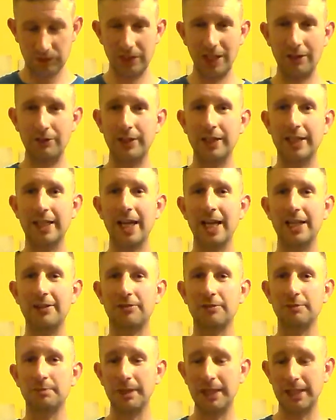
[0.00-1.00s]
Terry
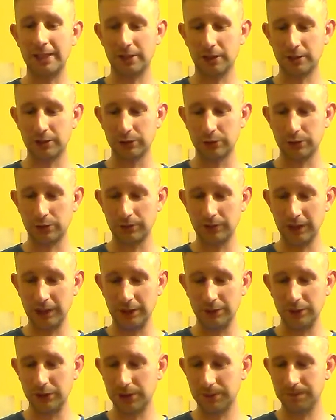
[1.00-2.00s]
Kay from Beer Goggles
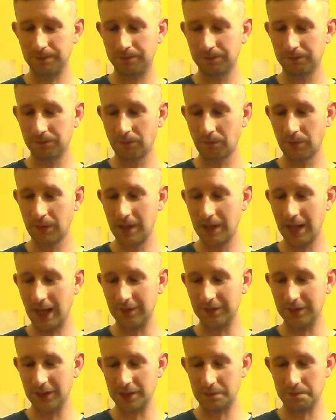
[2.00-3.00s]
Reviews
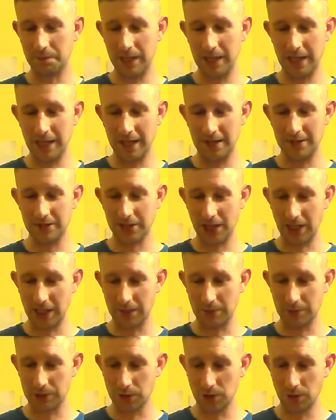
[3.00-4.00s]
had this beer and
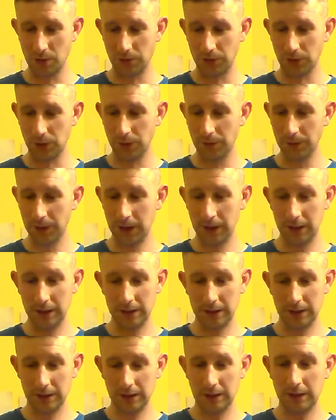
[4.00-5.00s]
said it was awful.
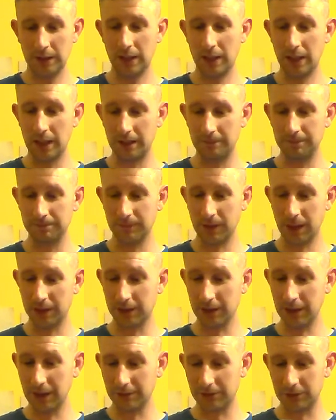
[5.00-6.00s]
I'm
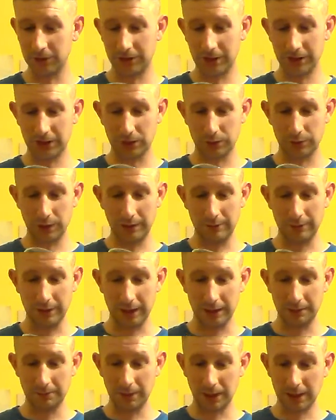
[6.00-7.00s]
going to have to disagree
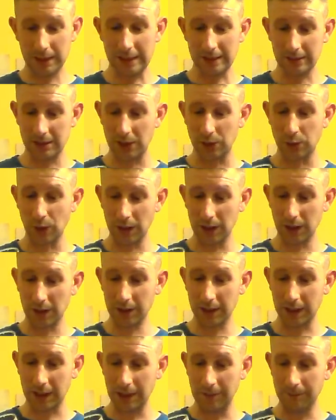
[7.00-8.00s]
with him. I actually quite
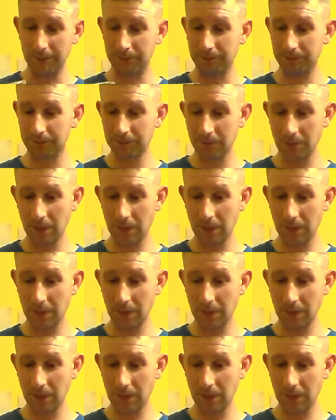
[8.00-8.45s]
like it.